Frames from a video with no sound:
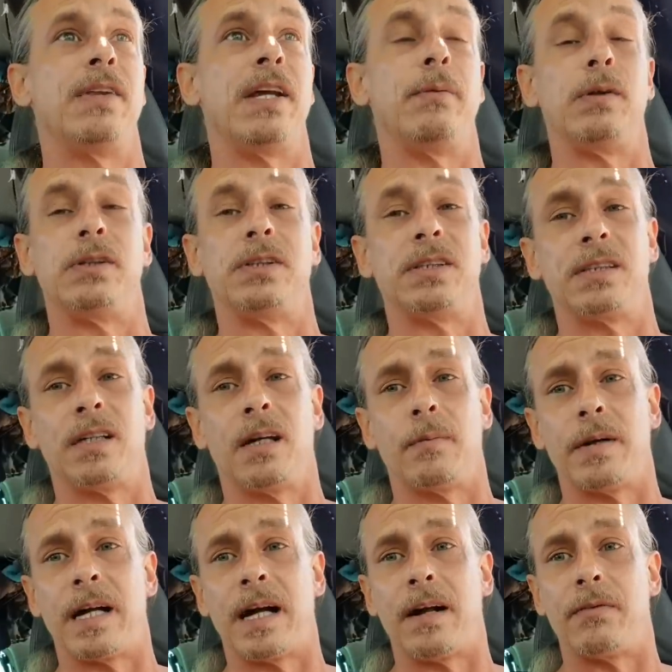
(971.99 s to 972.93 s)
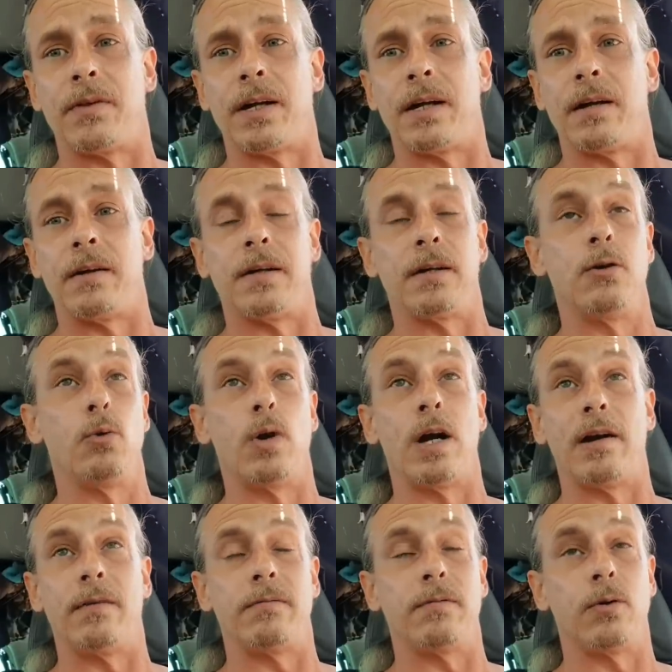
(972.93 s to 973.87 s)
they were just coming out there, and
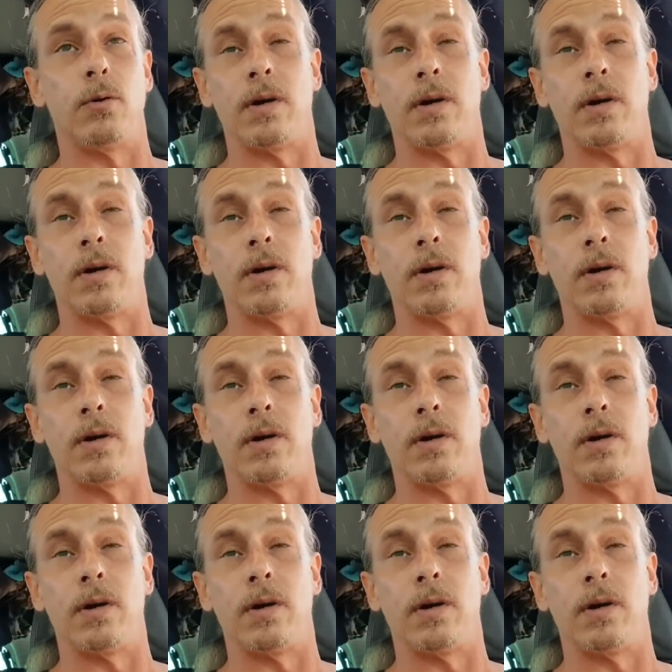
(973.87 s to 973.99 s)
whoever